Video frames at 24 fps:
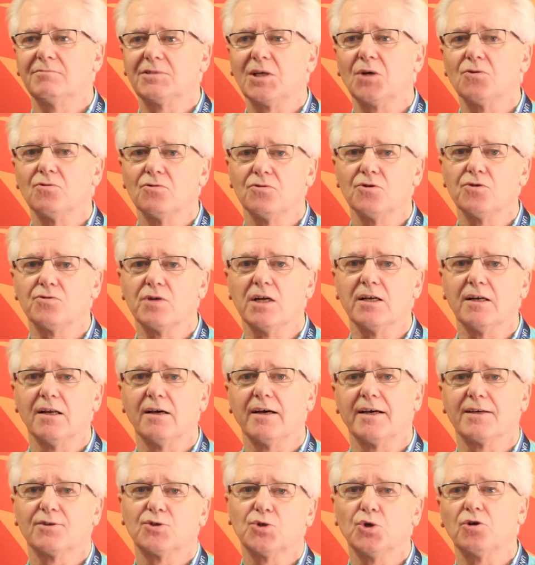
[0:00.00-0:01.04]
don't usually
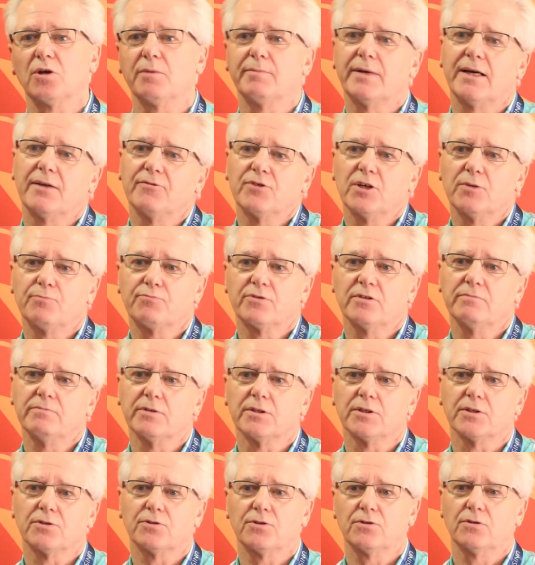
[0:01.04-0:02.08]
like talking about their
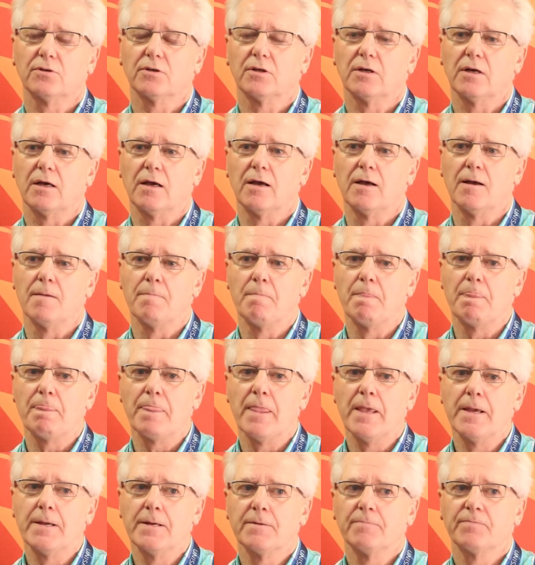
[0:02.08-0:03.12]
privilege.
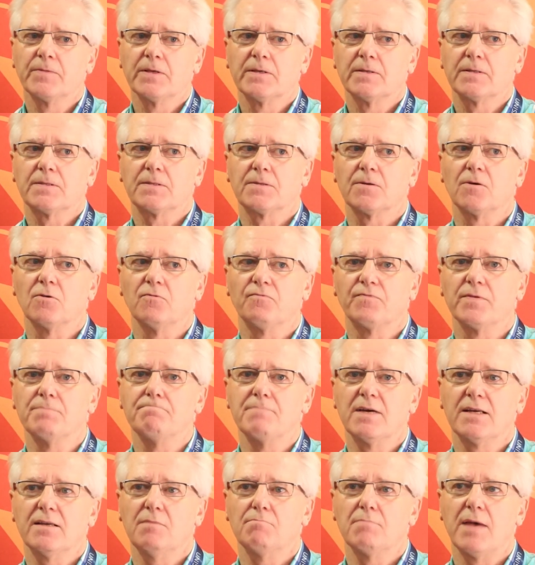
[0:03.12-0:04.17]
So for
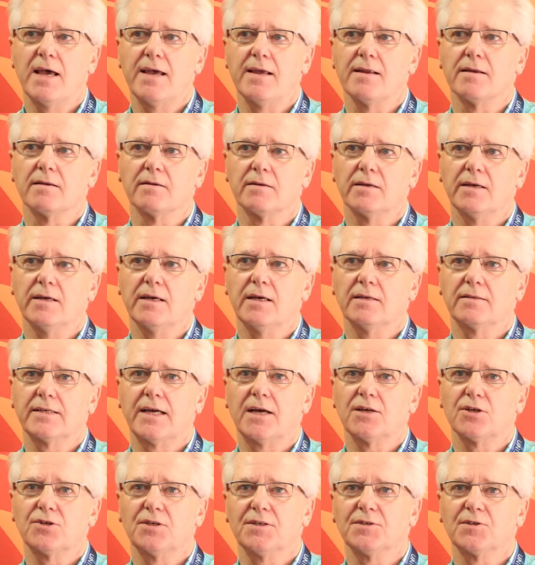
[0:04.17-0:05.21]
many men, it
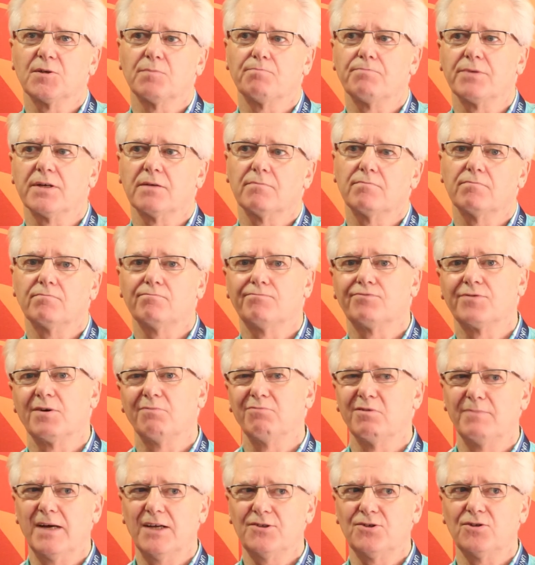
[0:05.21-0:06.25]
actually is a bit
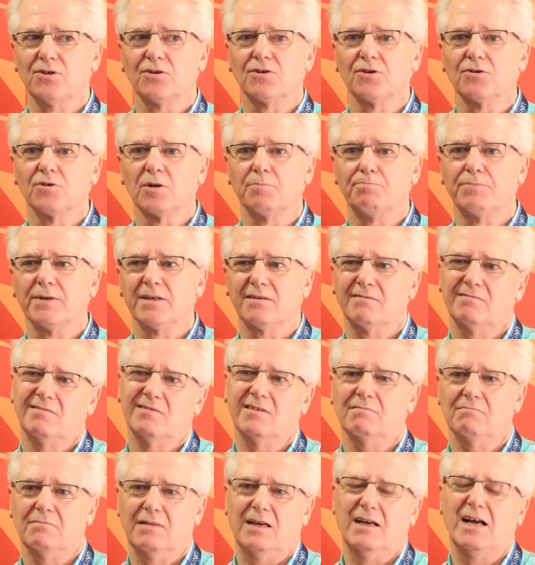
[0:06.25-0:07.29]
problematic or a bit
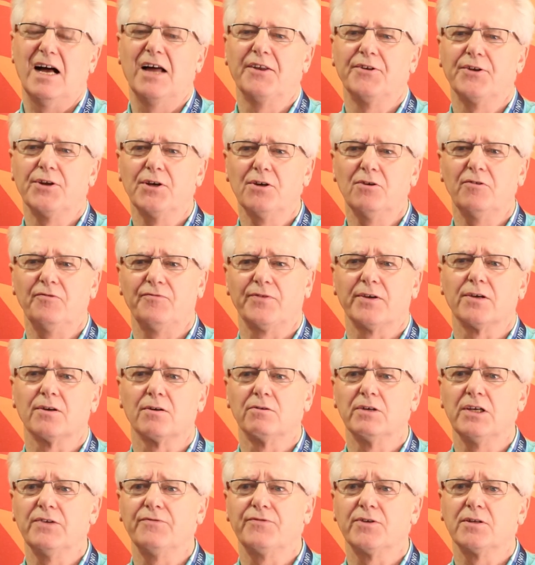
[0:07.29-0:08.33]
unnerving
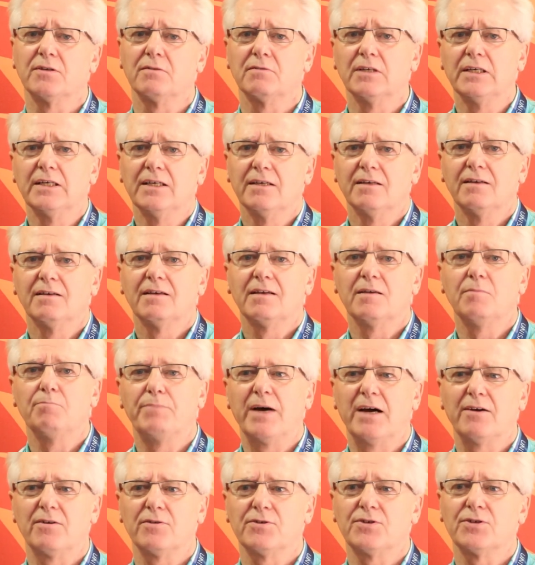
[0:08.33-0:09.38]
or even
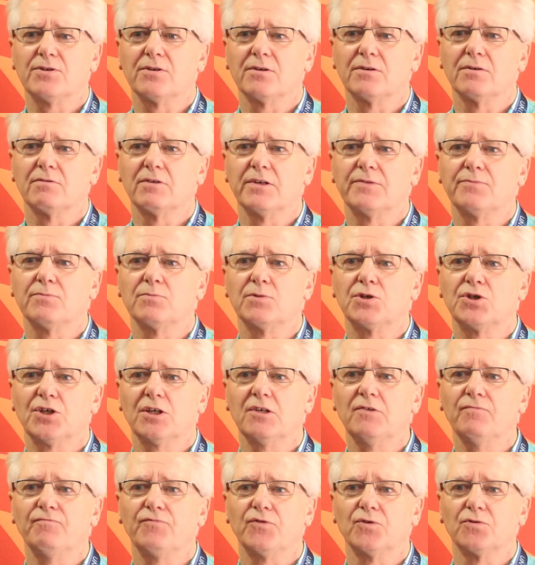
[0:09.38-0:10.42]
embarrassing or even
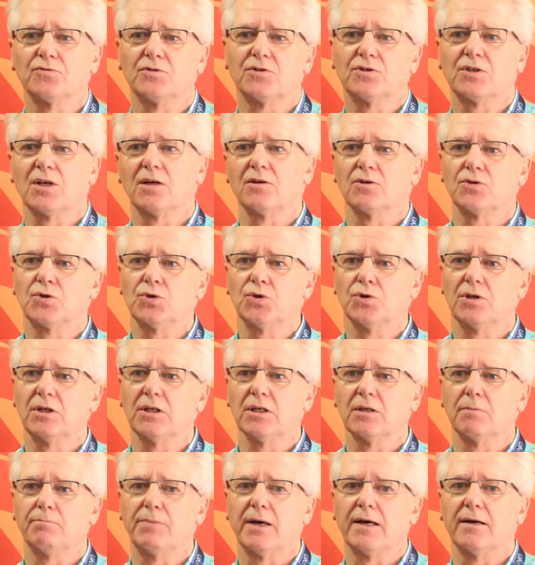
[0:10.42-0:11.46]
shameful to start
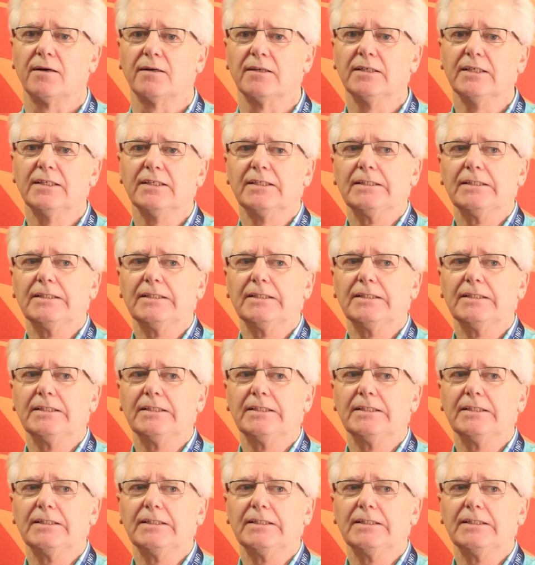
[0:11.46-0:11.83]
talking about